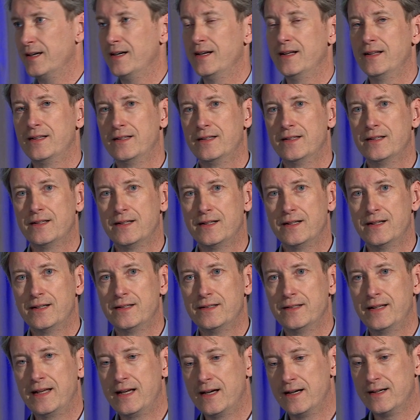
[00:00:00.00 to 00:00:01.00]
and
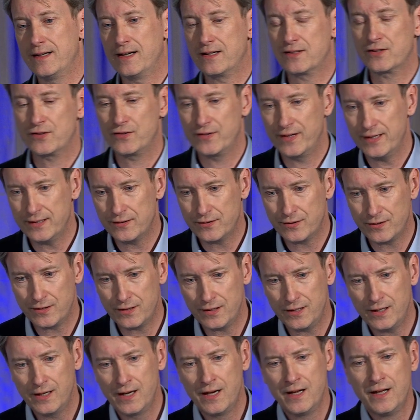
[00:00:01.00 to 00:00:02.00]
an AI
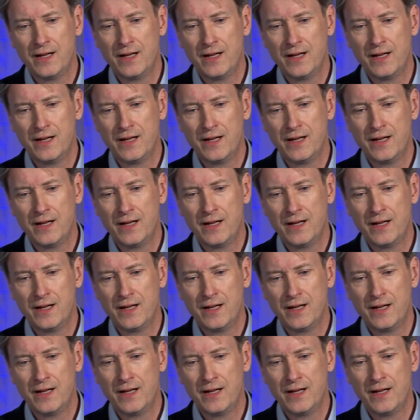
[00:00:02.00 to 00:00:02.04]
accelerator.